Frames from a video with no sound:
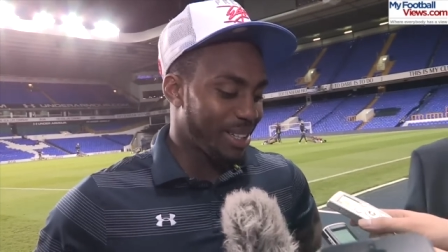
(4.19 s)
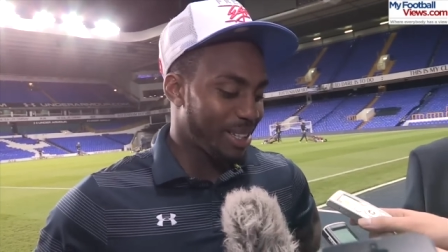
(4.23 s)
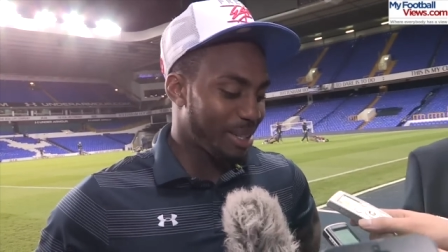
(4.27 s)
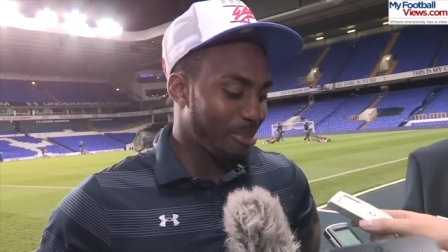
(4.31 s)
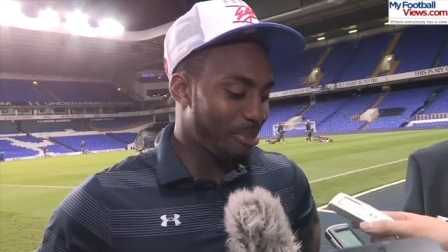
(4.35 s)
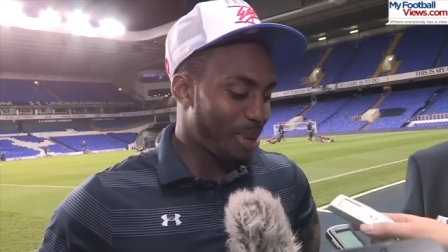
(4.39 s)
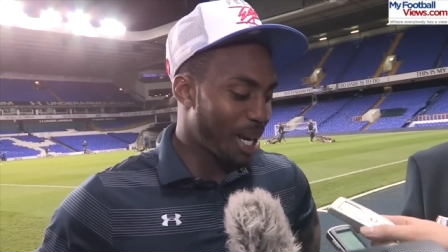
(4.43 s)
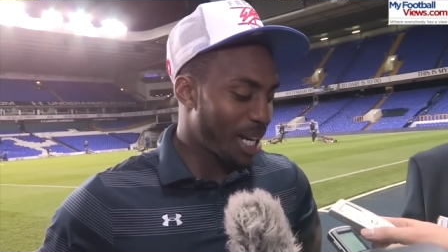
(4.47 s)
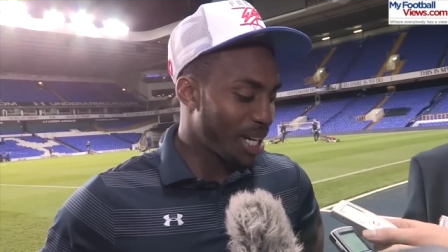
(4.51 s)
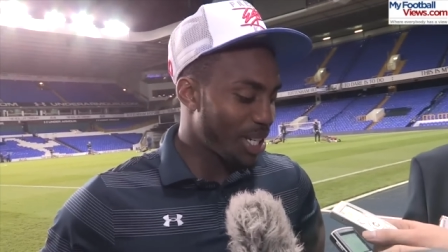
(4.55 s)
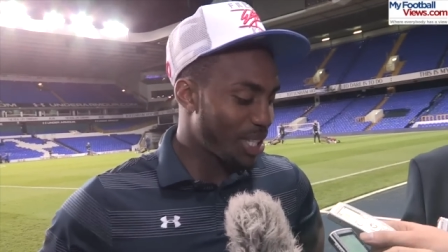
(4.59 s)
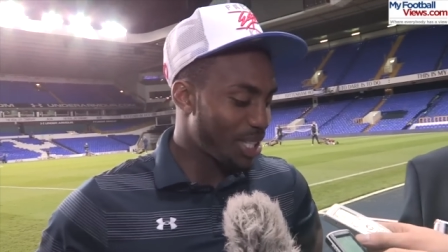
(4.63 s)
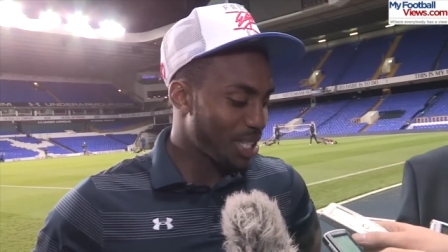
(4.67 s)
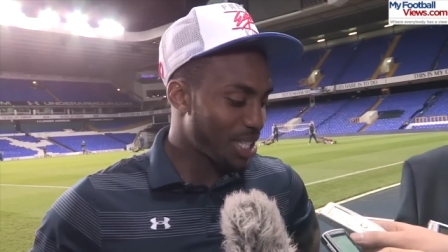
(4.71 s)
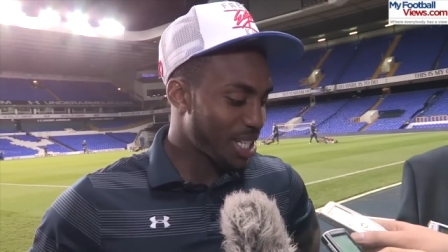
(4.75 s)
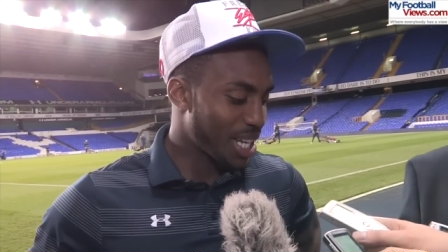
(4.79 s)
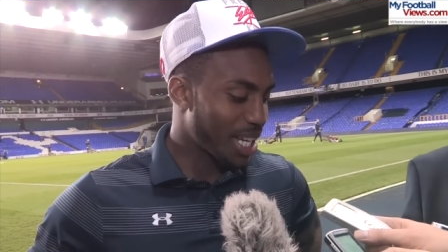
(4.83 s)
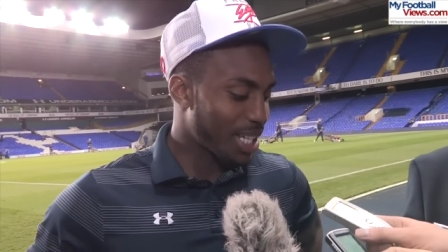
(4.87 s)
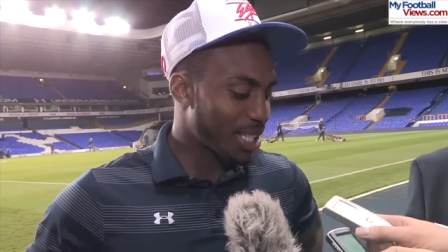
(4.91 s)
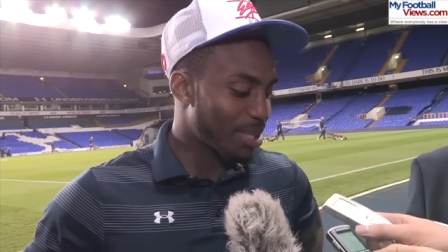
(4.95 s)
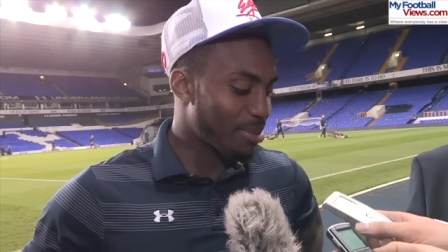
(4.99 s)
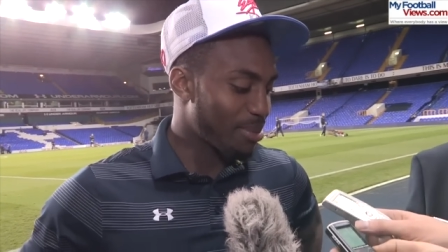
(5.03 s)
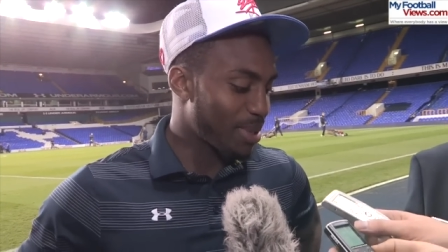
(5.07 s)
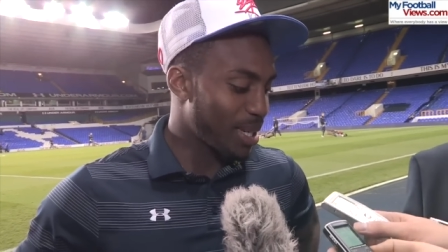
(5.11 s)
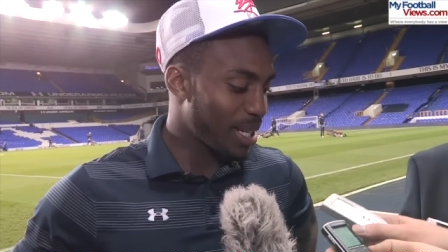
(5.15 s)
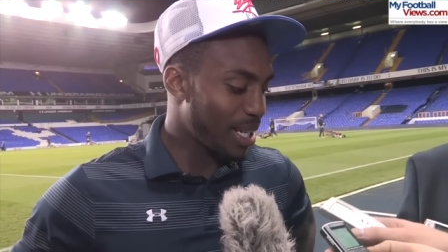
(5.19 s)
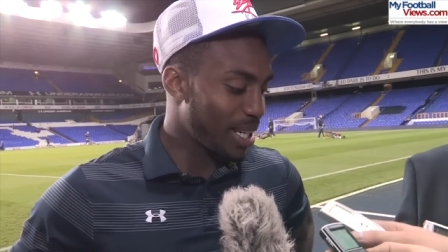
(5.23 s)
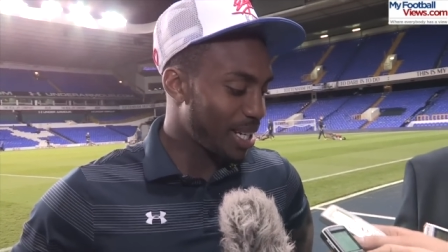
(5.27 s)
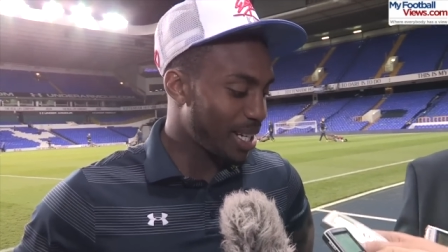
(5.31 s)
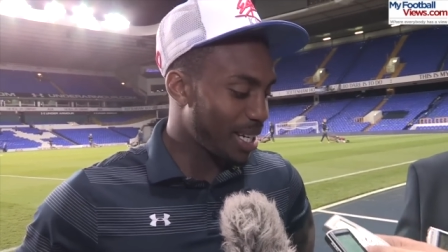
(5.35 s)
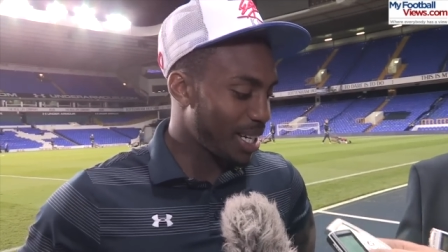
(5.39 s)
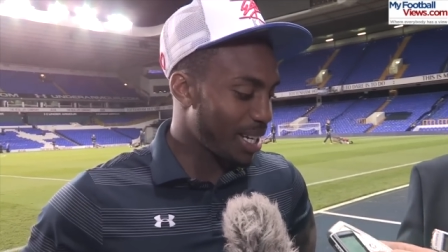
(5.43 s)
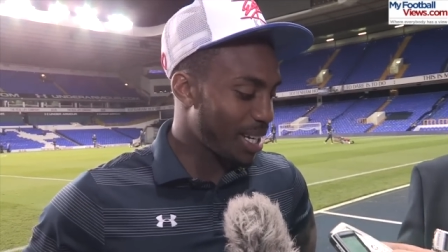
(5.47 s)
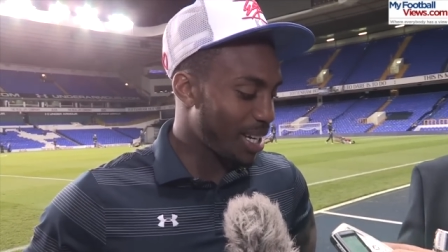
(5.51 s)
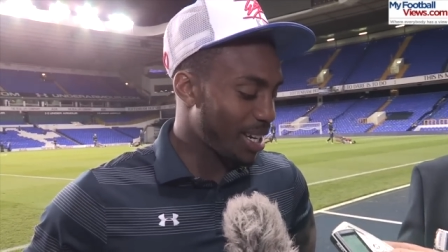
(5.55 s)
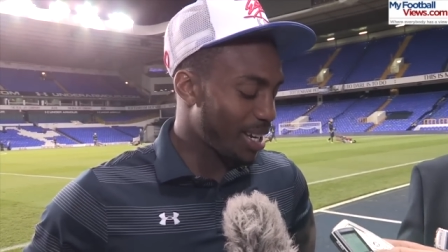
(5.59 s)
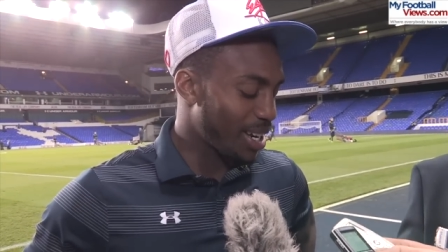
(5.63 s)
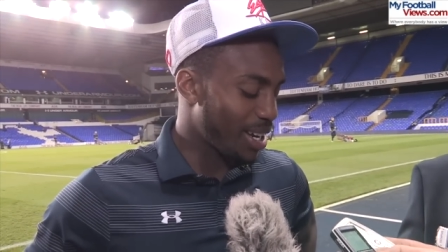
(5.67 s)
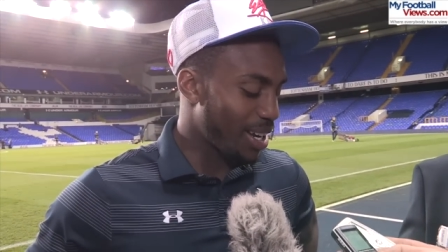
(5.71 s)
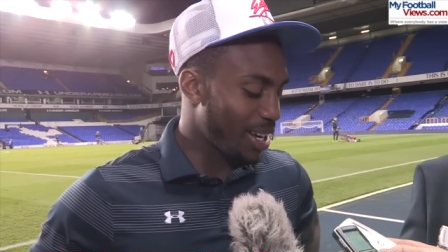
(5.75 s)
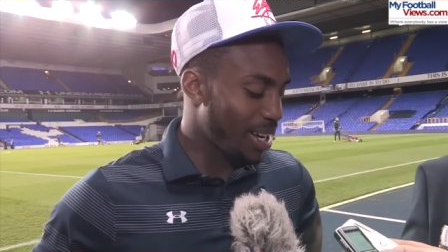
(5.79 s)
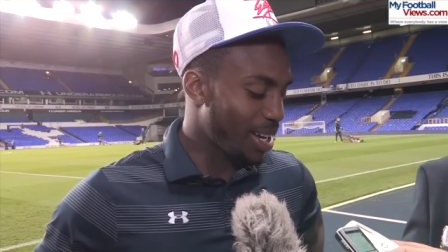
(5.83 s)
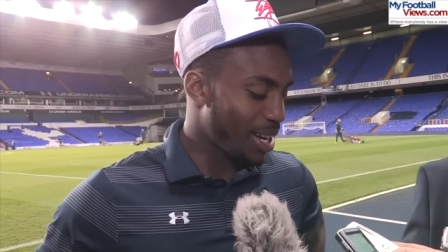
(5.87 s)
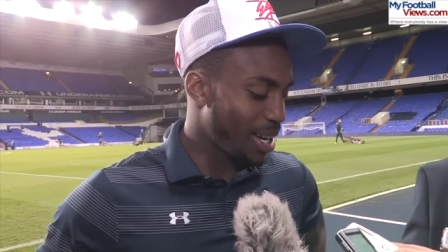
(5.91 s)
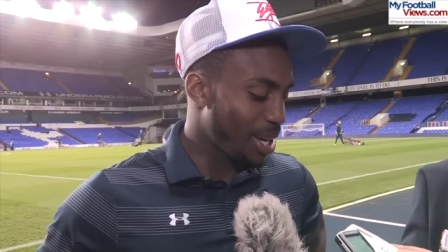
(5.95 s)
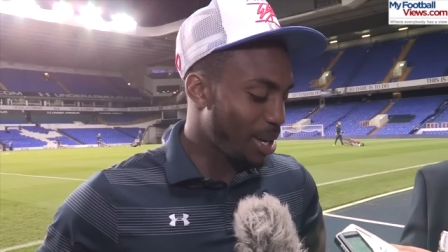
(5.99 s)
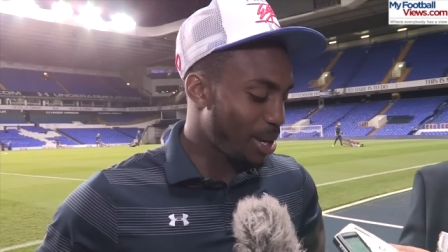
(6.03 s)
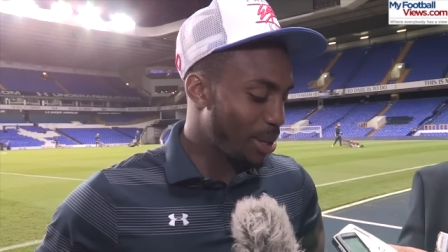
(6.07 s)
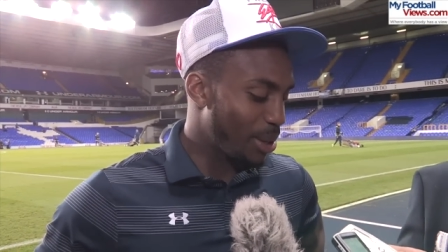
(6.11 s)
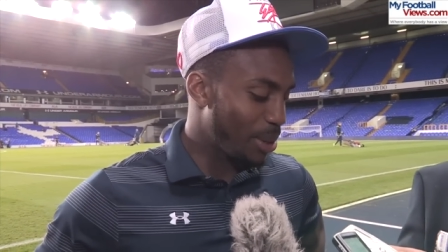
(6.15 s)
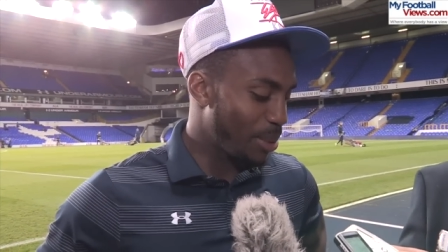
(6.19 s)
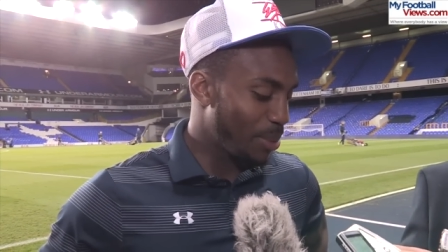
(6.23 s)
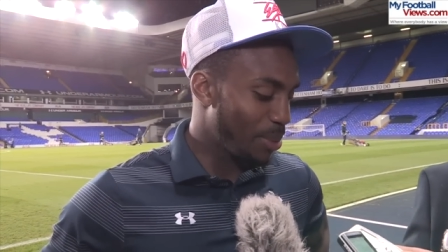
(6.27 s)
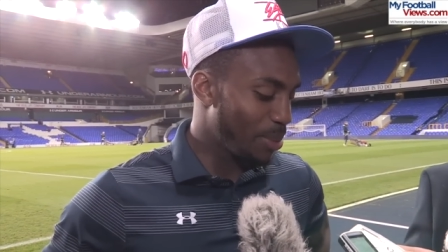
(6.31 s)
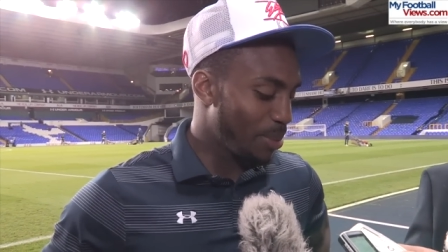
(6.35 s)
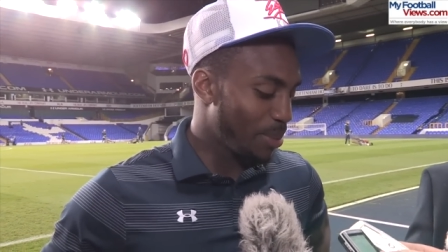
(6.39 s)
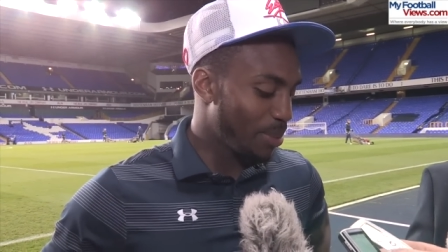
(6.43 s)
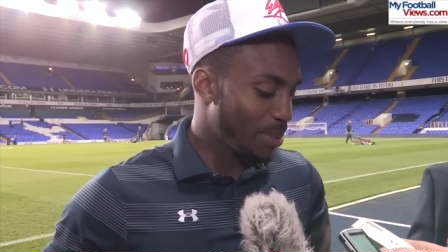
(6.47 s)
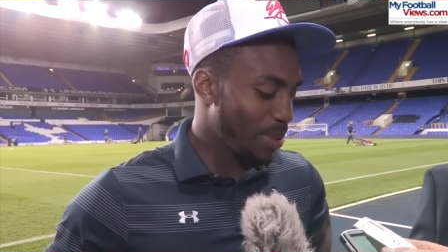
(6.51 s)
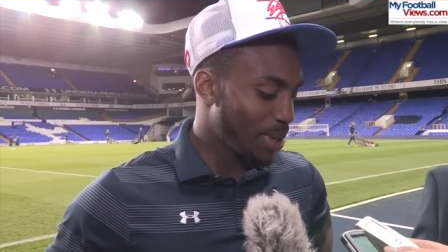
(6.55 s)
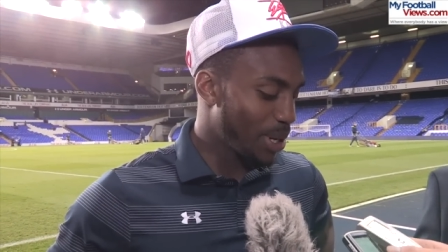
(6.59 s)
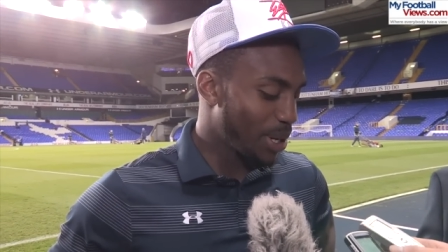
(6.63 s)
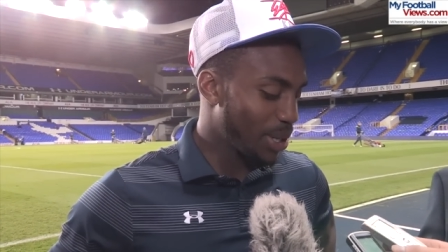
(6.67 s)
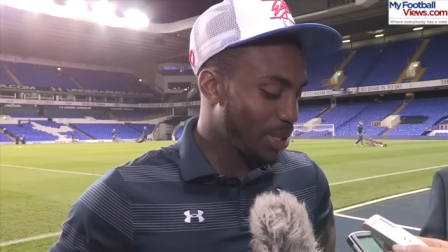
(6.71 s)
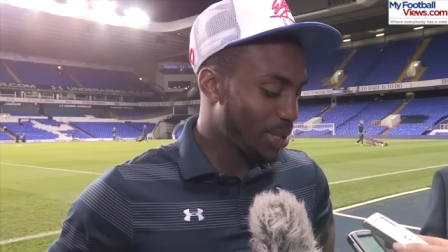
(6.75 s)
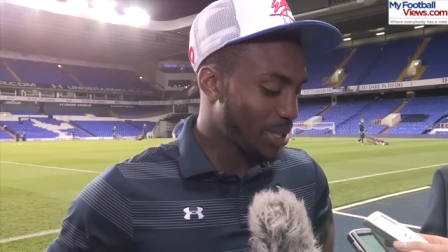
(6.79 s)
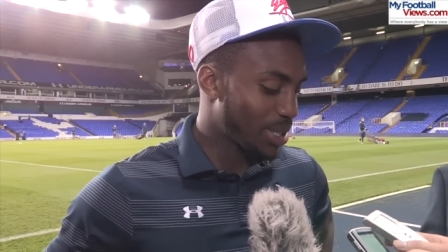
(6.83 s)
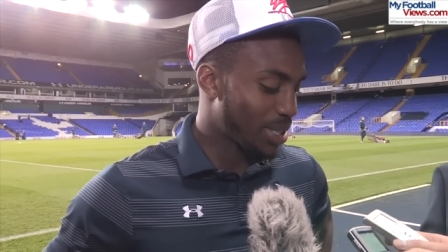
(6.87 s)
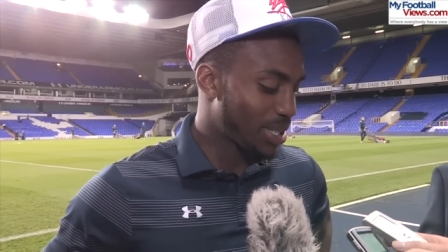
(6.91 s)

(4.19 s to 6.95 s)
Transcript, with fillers: the manager texted me um,